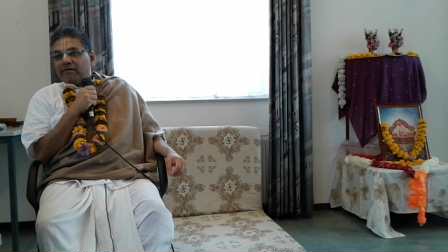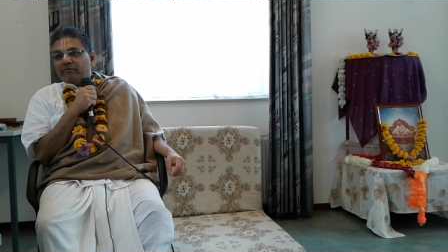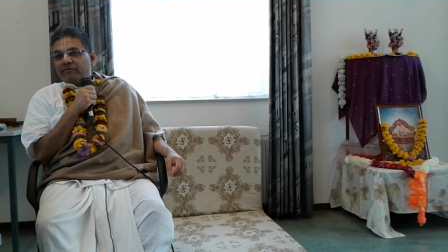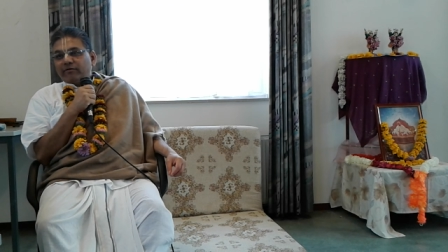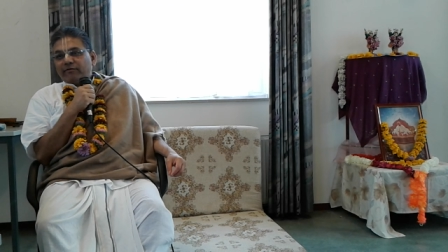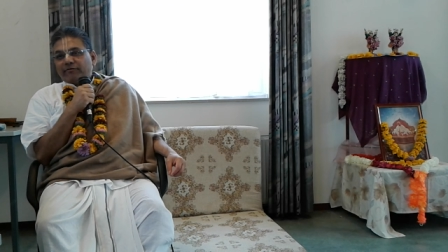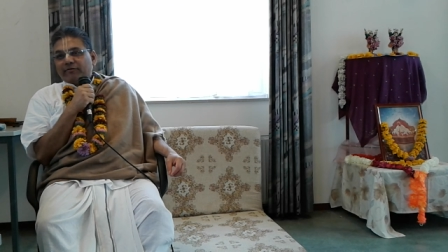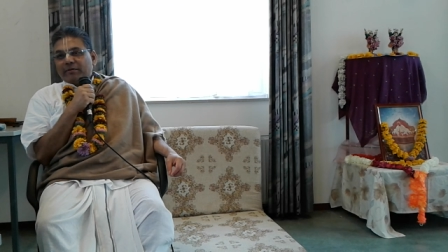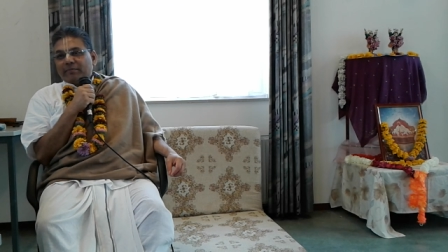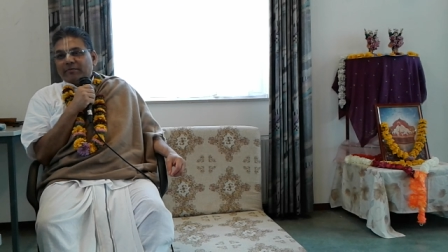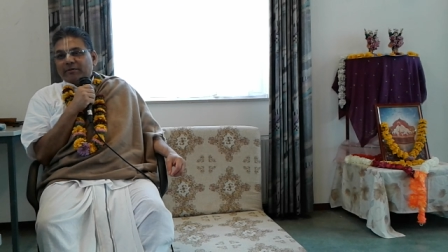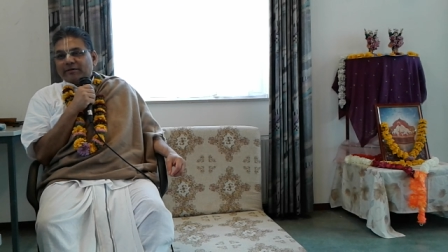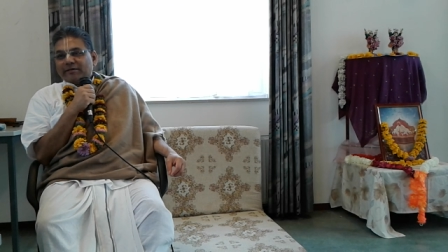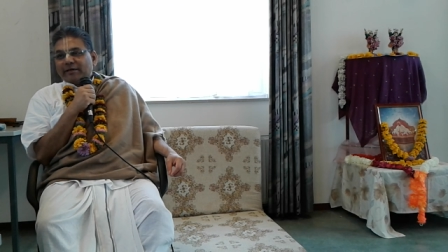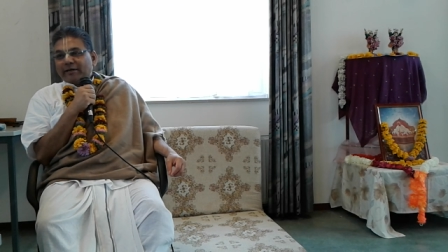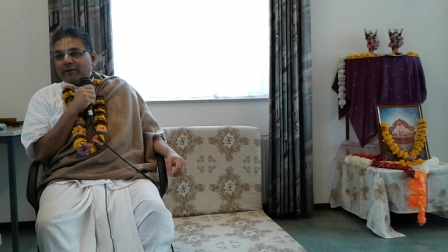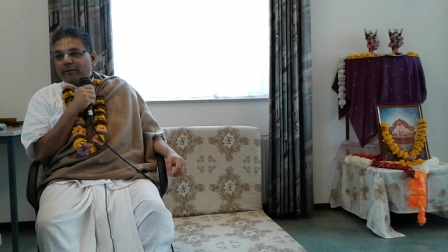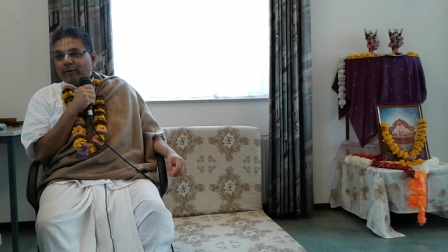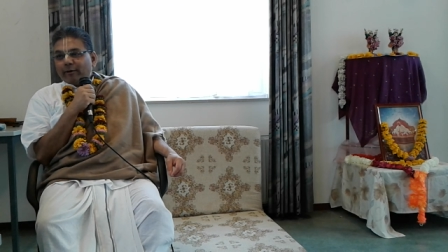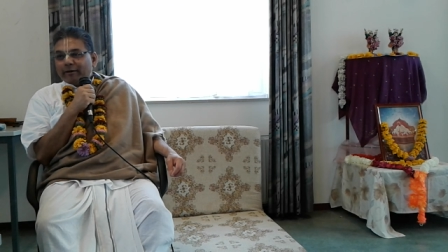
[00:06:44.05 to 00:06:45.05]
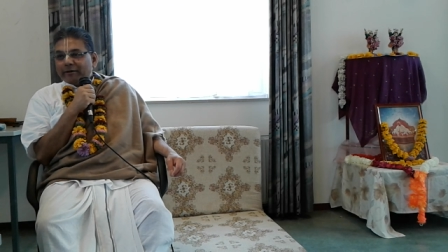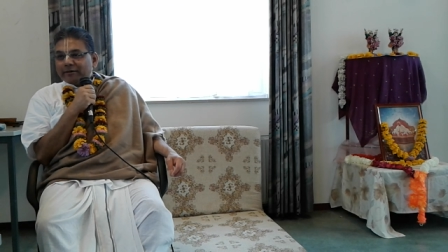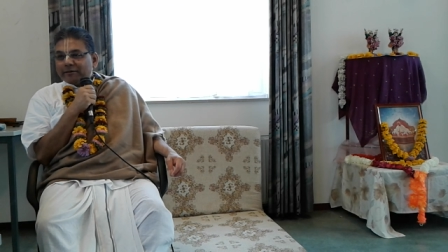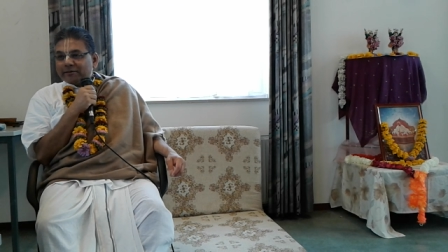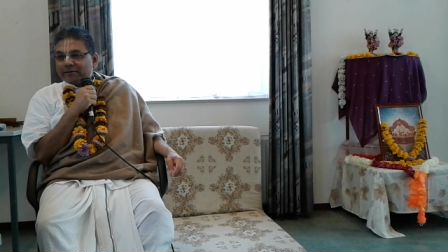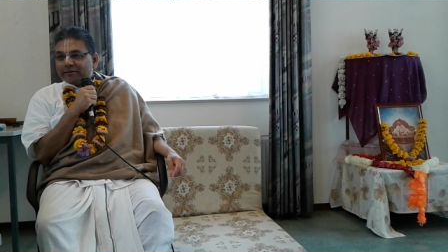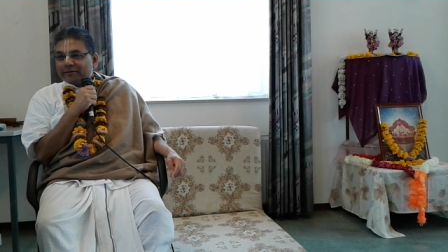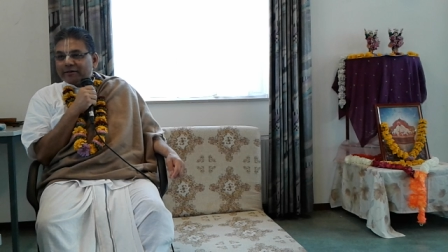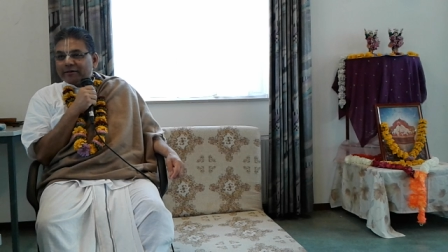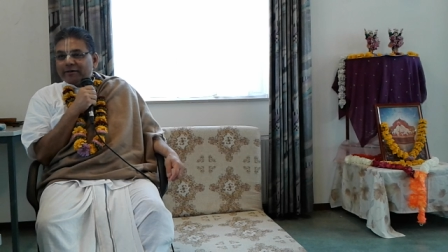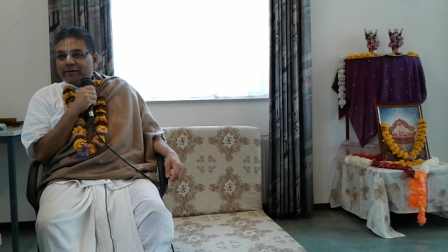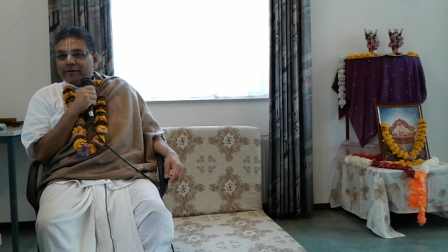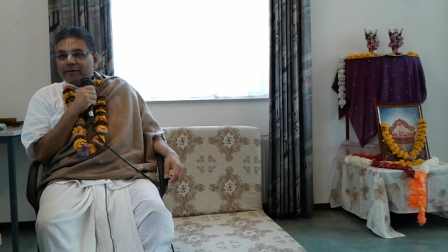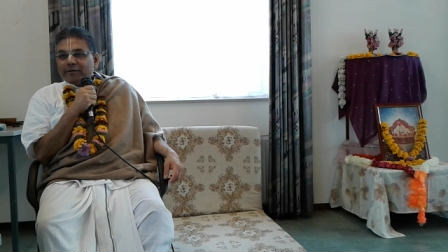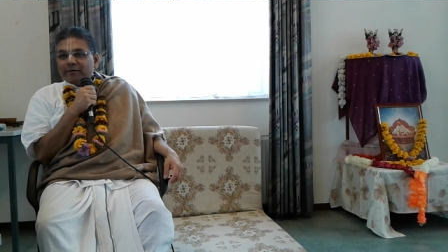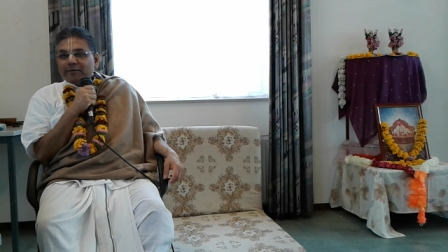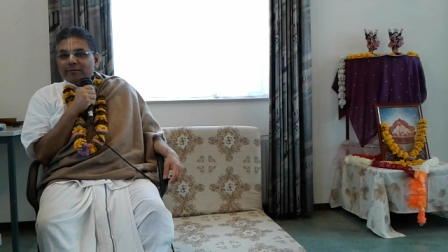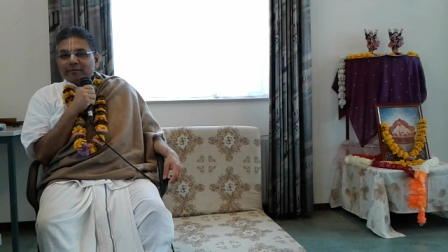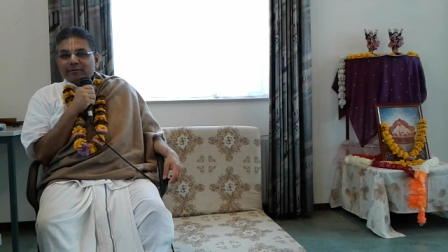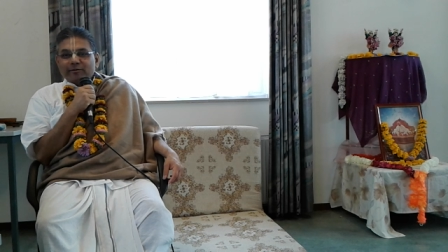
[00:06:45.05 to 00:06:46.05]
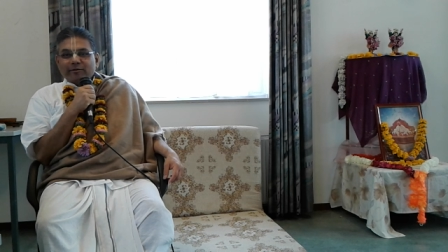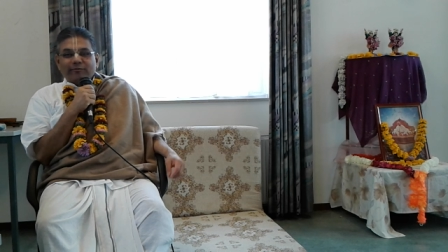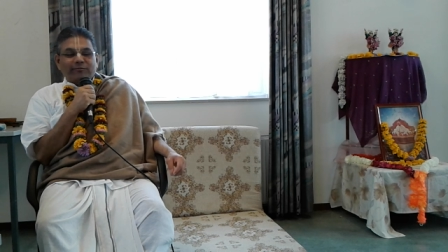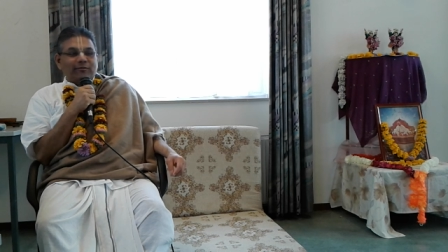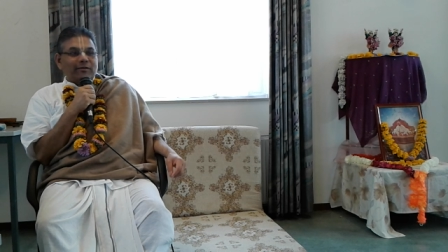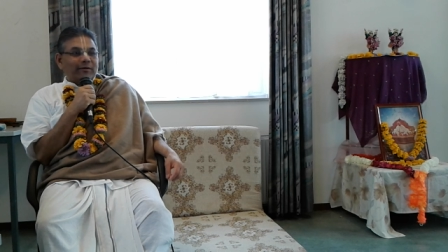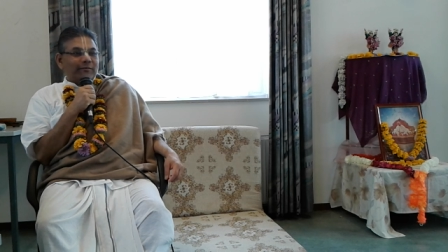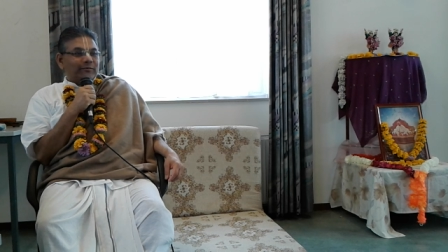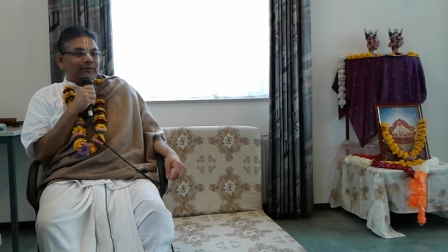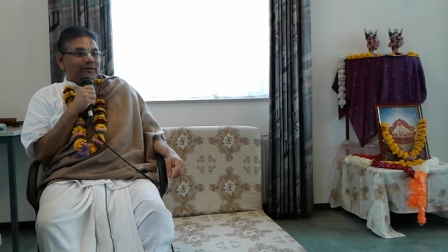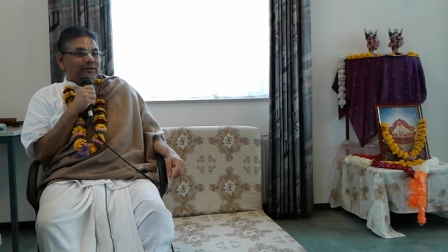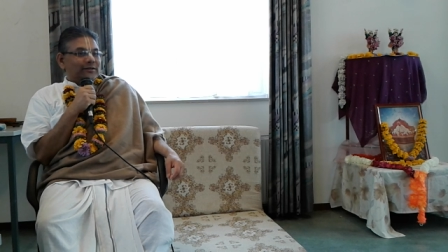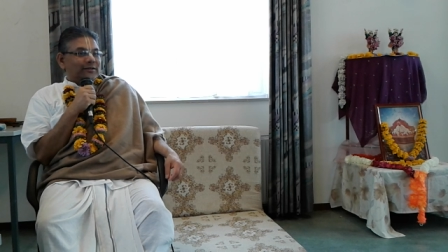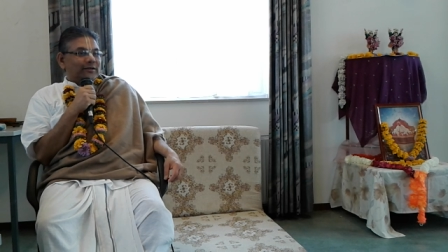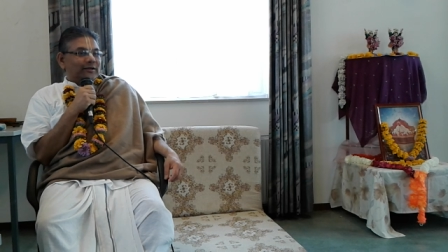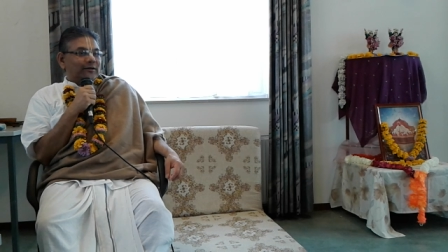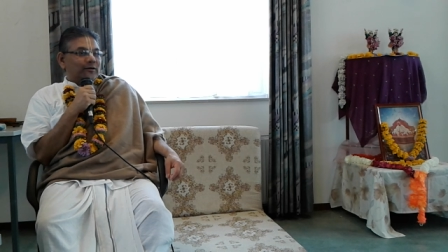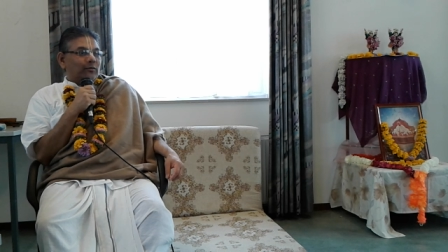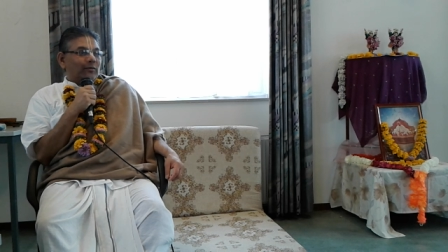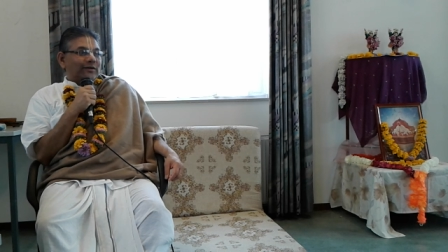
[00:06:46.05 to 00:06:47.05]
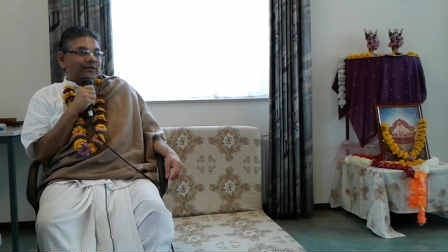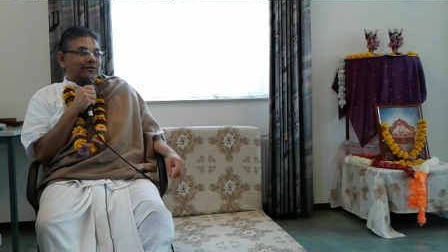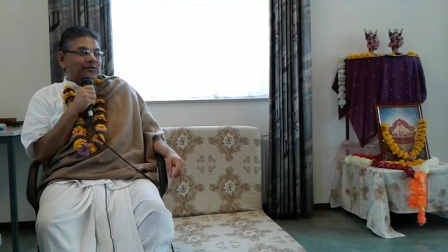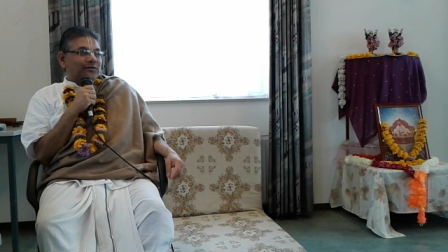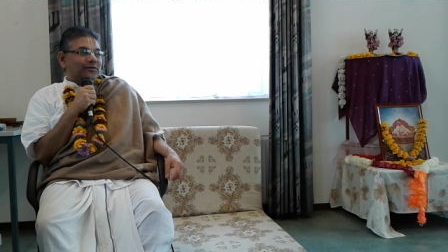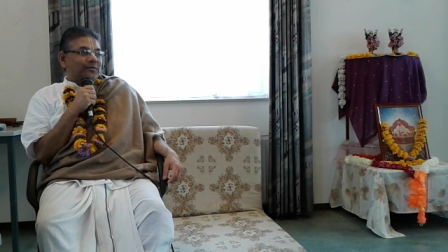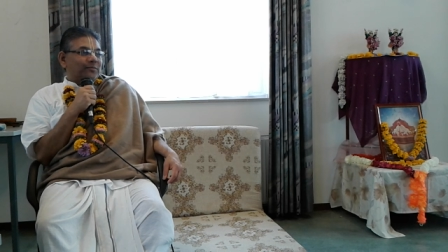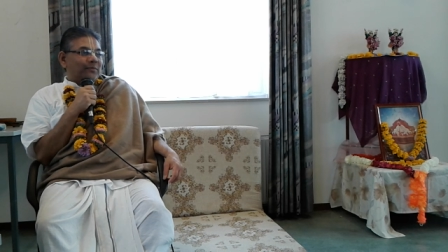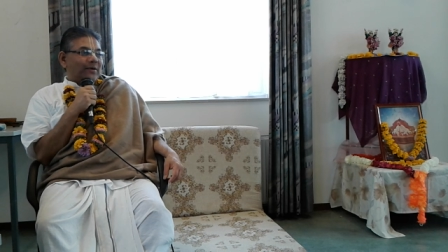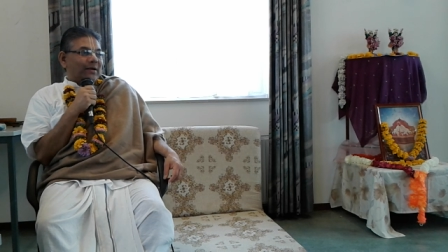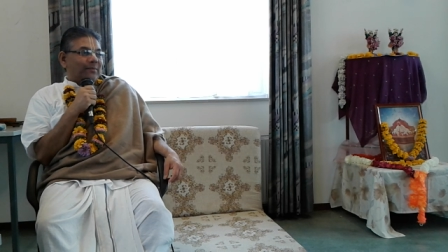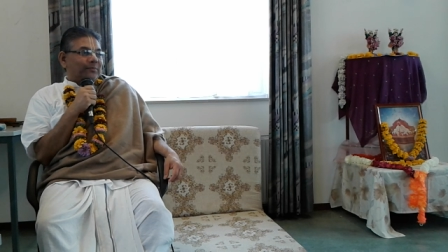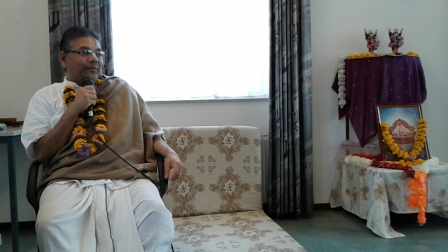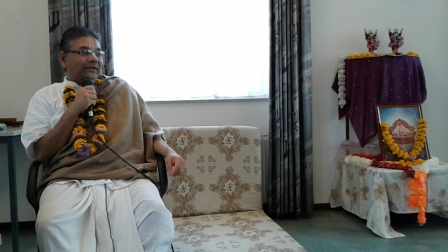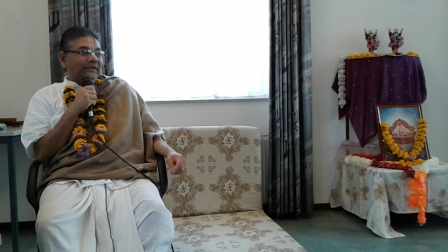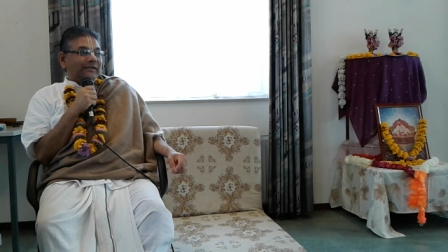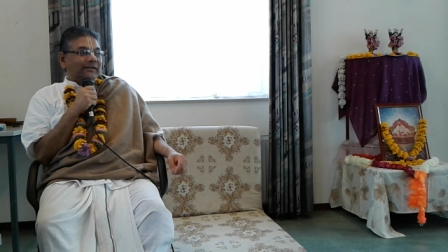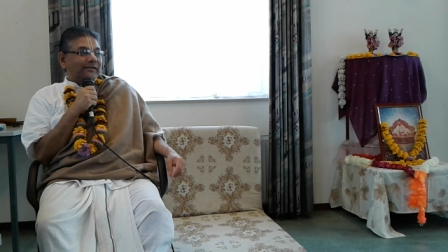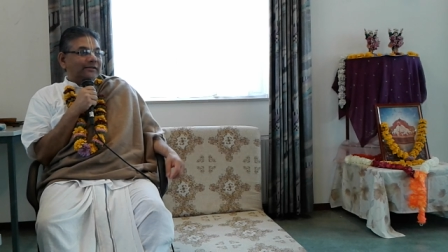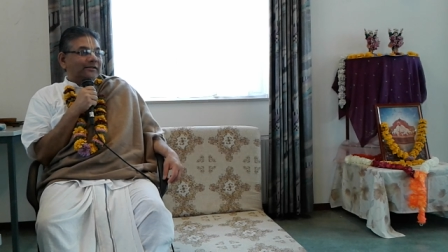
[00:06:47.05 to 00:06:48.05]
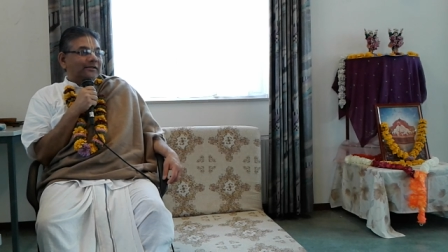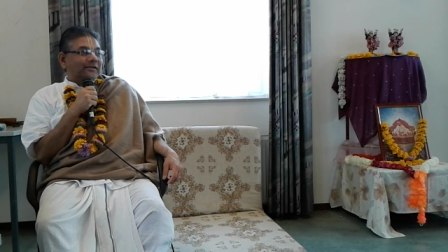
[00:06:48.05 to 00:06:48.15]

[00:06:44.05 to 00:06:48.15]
50% knowledge. So if there was a question paper,